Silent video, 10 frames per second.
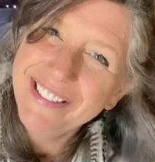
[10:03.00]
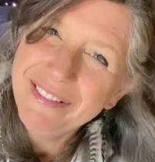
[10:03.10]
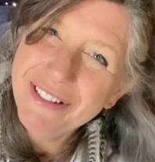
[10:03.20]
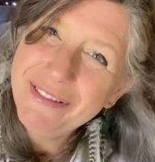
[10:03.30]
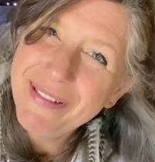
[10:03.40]

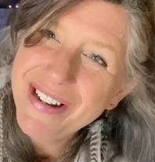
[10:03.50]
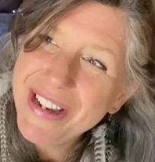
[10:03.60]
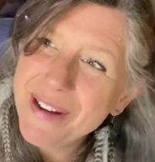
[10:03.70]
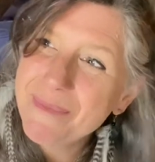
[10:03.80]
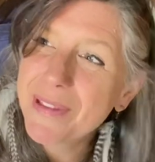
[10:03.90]
you were
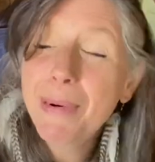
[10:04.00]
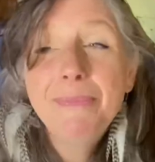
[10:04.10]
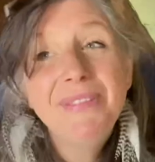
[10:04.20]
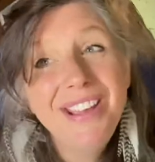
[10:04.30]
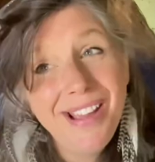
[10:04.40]
right. You're right.
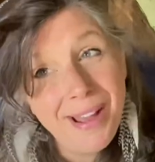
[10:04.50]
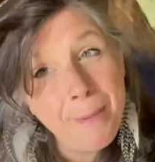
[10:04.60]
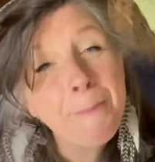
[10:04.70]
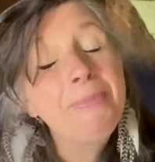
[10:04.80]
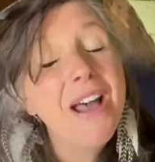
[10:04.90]
Yeah,
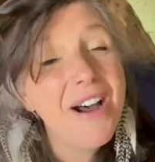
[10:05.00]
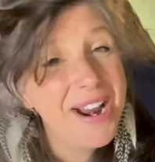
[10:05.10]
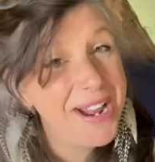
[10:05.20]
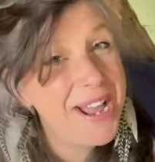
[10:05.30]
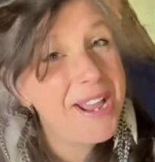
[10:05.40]
I
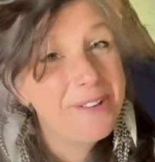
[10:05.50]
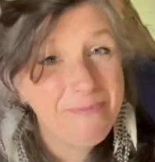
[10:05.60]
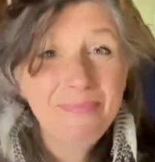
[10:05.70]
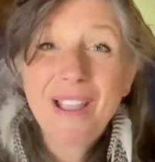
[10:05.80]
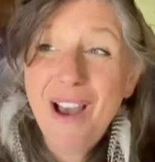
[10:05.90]
know,
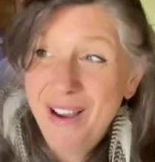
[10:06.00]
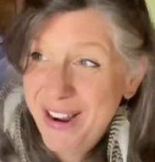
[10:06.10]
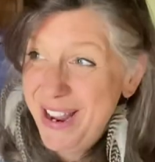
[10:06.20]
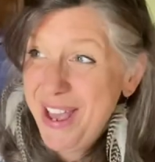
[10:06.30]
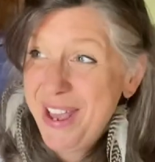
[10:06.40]
I
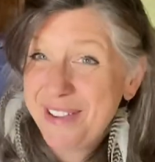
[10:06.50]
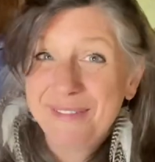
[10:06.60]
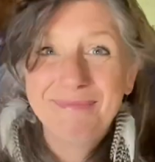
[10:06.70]
know.